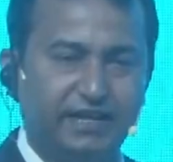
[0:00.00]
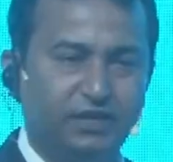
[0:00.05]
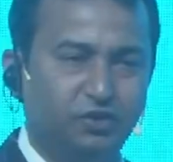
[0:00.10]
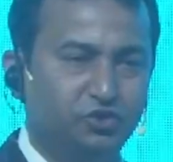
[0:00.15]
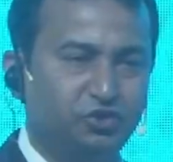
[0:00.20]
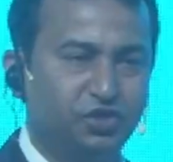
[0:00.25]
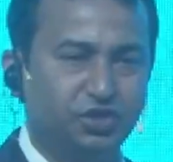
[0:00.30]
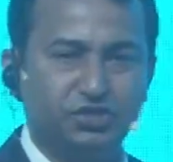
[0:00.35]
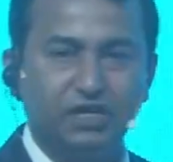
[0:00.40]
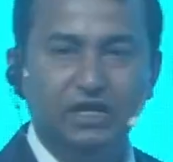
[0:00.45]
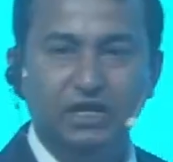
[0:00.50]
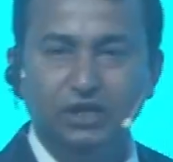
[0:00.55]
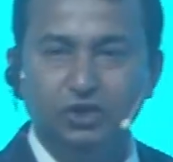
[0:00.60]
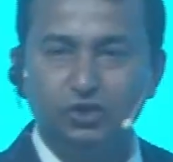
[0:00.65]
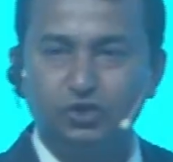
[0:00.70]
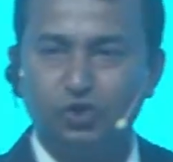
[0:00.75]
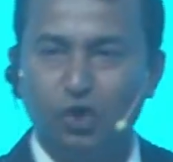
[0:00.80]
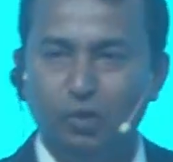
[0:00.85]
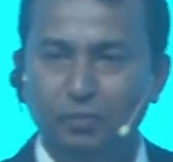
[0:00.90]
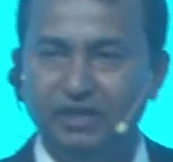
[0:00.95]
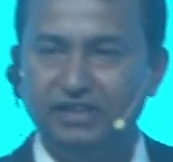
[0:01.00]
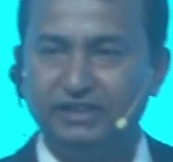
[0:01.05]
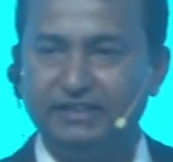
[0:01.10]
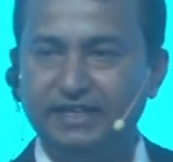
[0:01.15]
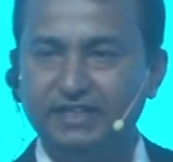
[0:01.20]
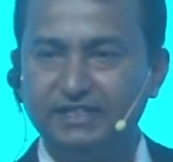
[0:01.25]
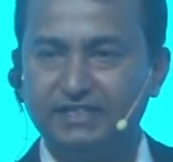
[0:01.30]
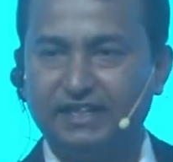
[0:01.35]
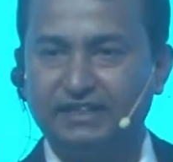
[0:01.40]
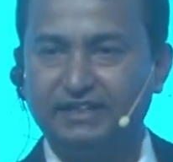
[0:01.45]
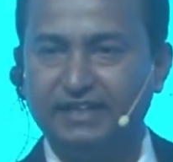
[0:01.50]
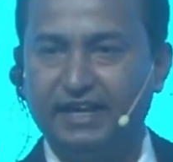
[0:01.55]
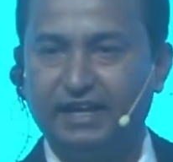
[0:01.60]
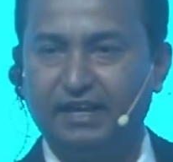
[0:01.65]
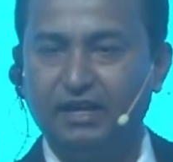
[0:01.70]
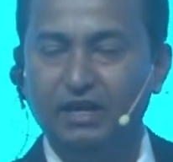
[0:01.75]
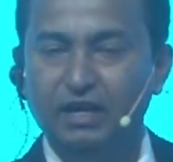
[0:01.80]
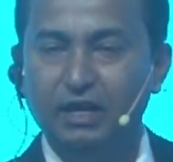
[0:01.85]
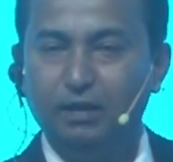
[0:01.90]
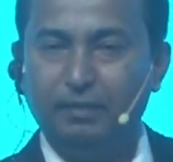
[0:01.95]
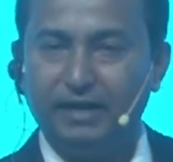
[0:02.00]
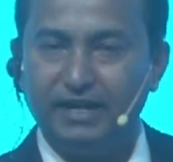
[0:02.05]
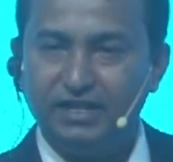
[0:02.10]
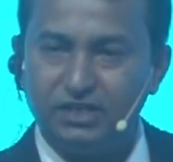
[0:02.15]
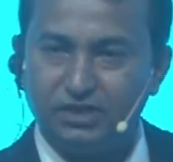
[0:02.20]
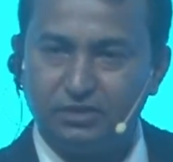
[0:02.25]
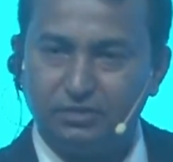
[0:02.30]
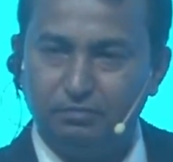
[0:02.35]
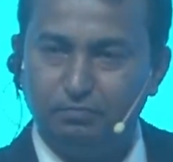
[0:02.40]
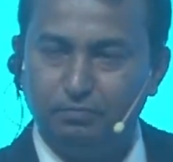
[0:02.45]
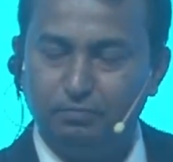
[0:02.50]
equipment, diagnosis, so many things are there.